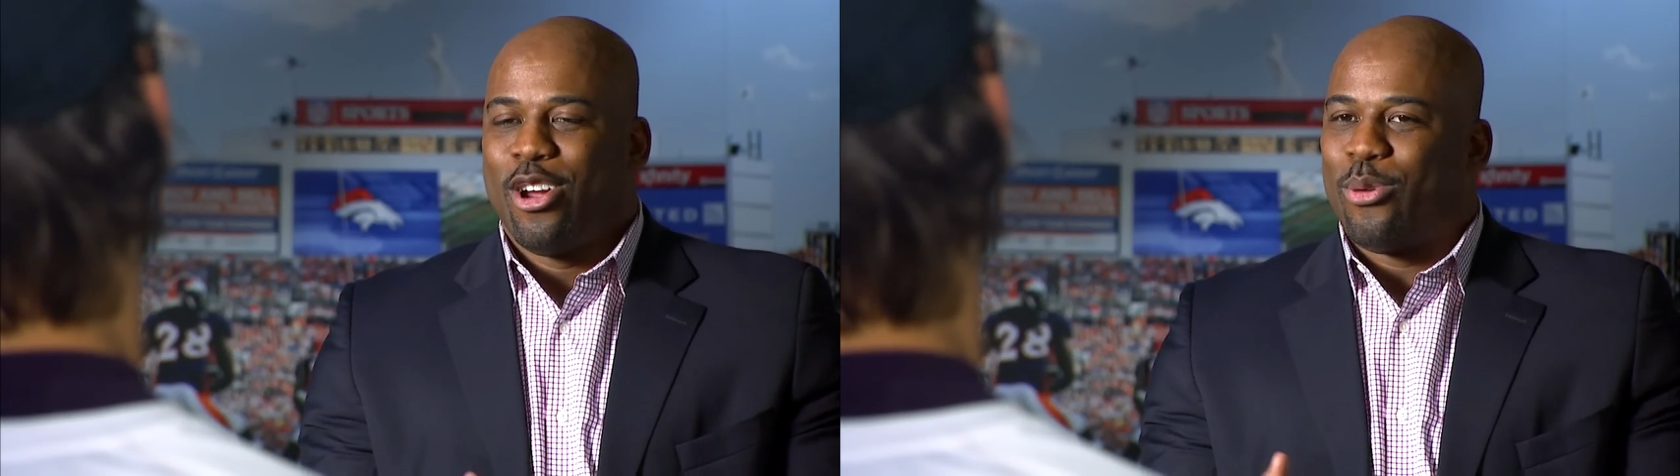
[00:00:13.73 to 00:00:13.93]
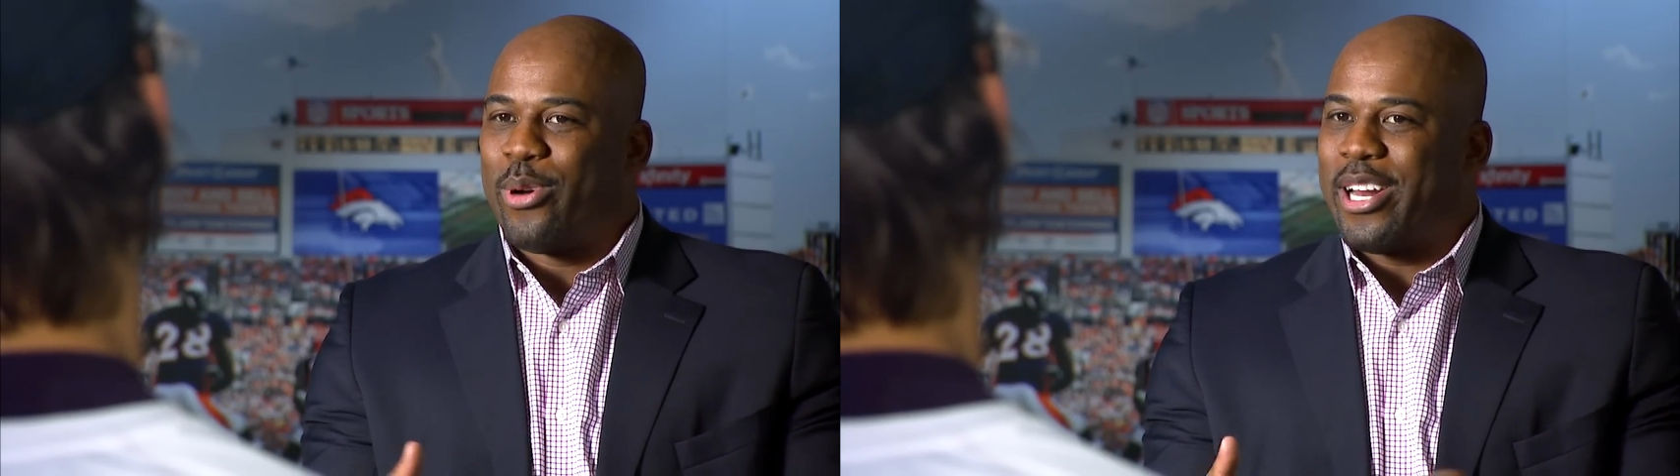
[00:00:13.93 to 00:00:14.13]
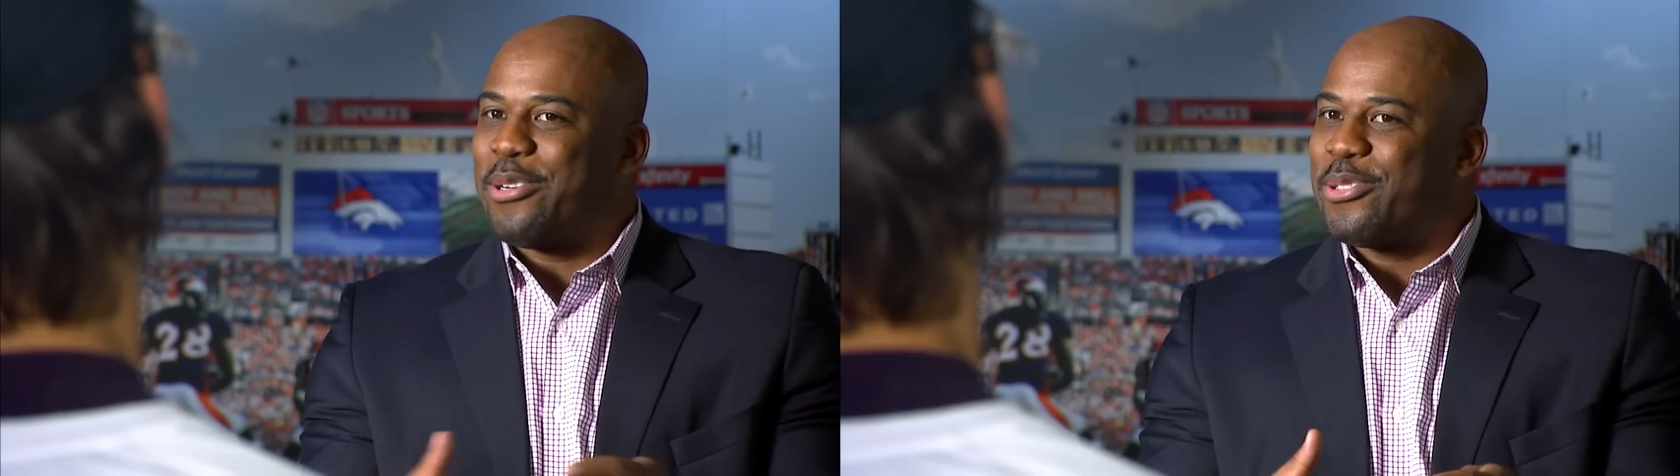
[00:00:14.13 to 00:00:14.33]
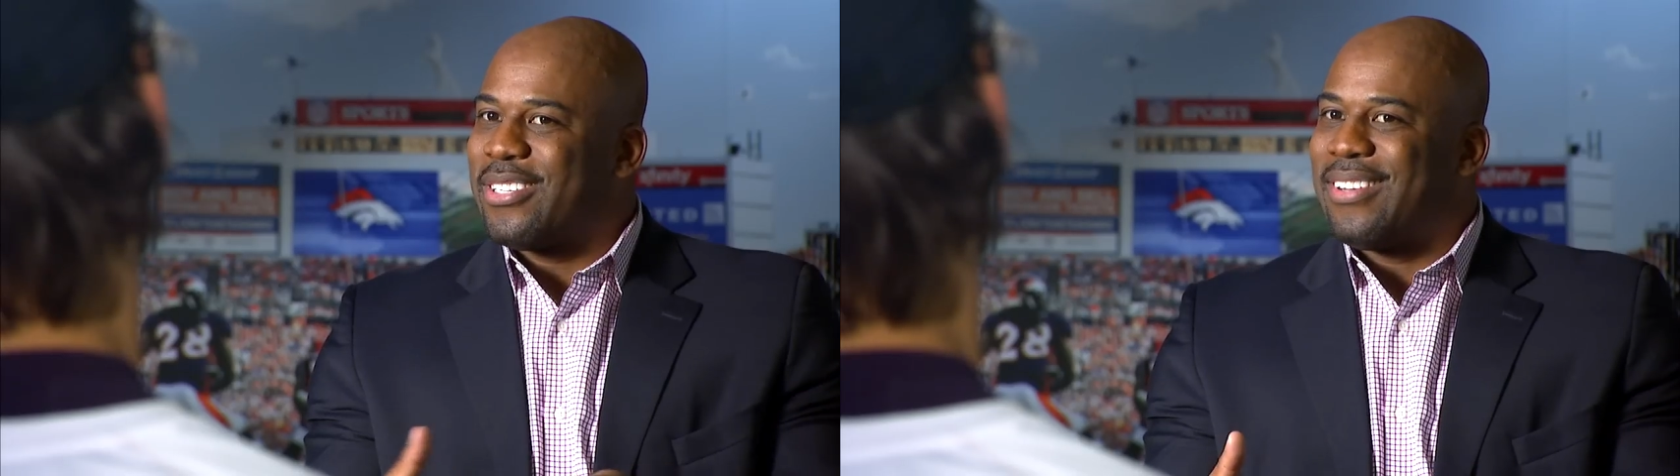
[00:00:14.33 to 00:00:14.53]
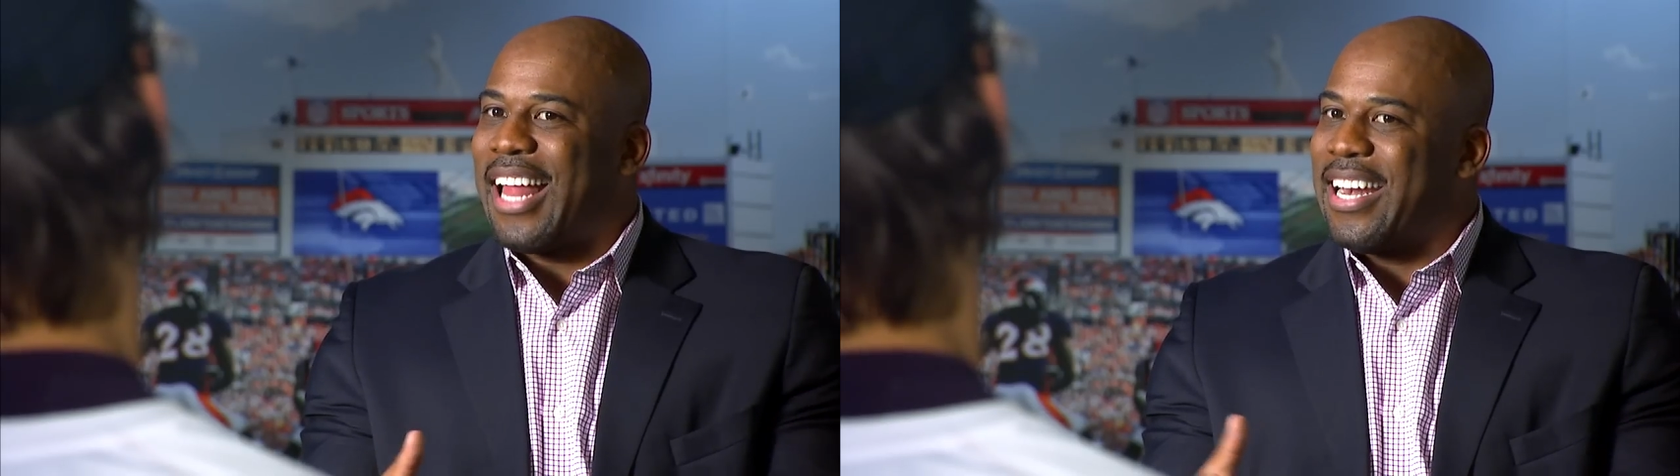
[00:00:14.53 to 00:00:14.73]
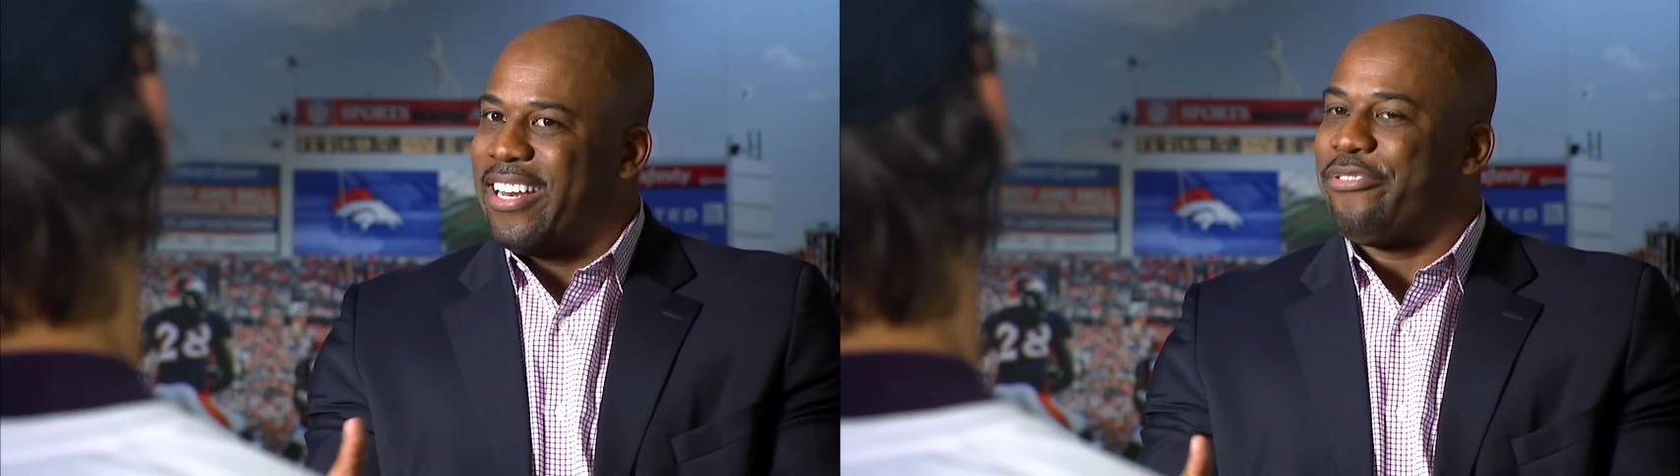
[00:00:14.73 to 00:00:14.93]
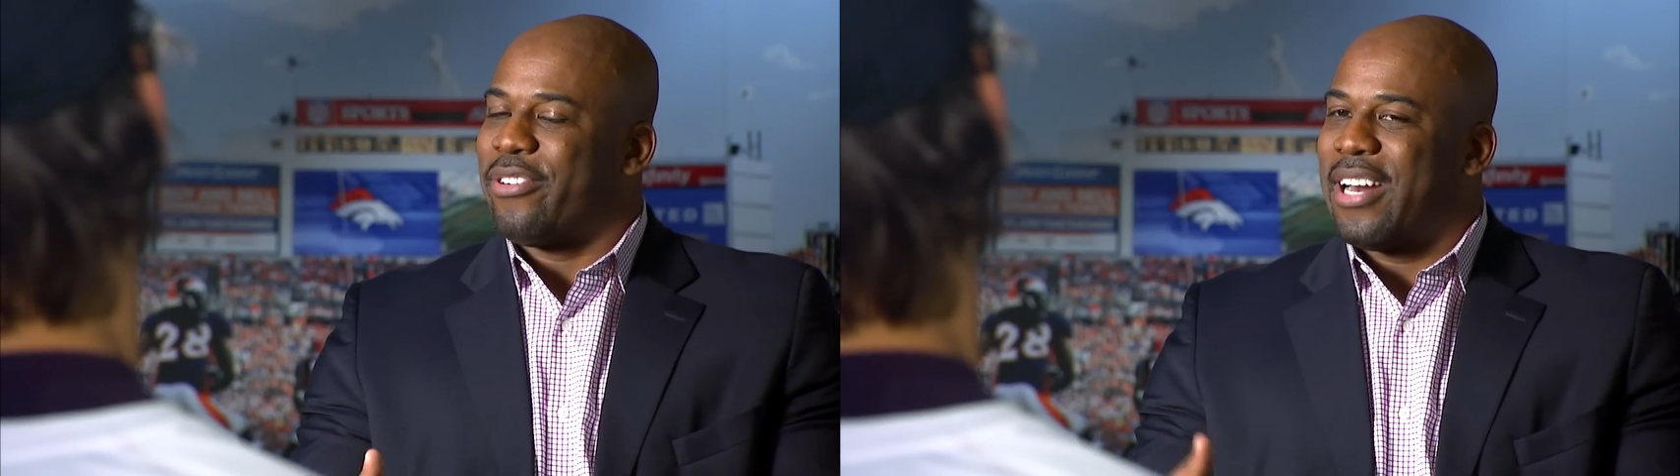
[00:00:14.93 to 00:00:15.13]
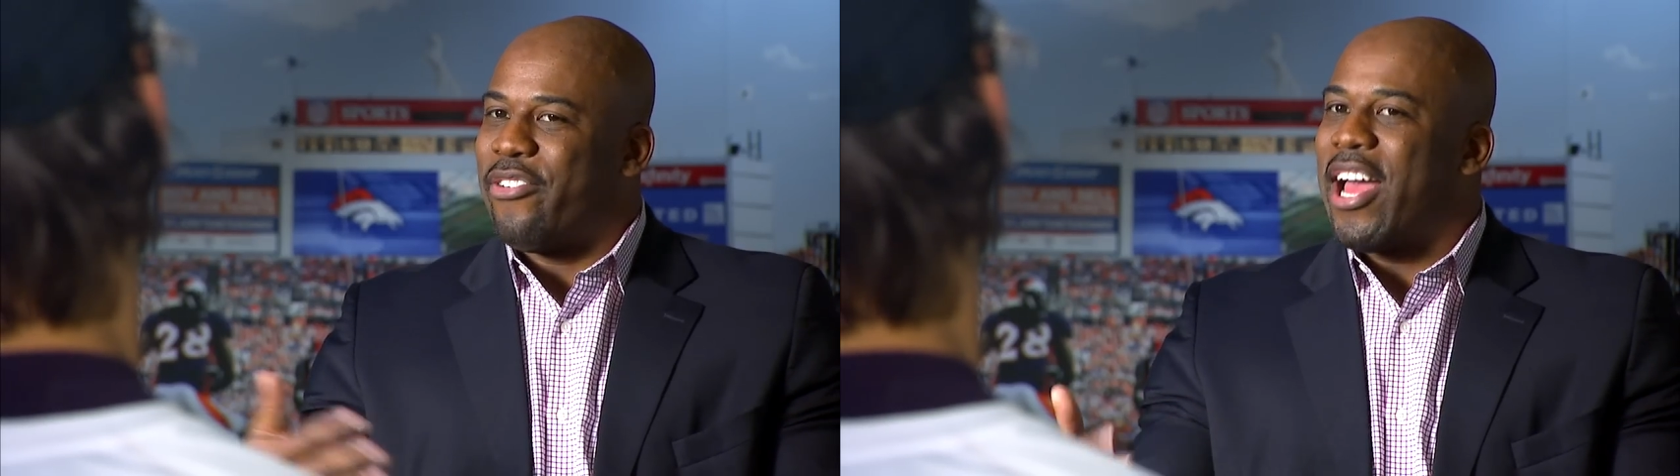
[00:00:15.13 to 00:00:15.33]
Were those a lot
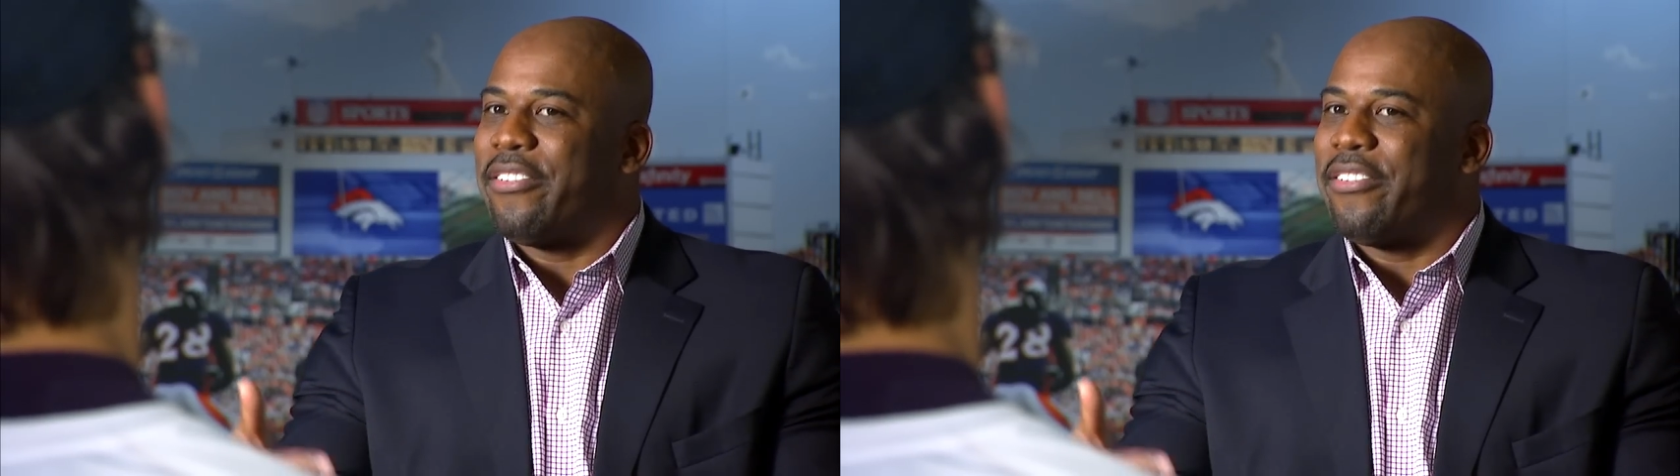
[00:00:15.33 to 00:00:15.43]
different? You had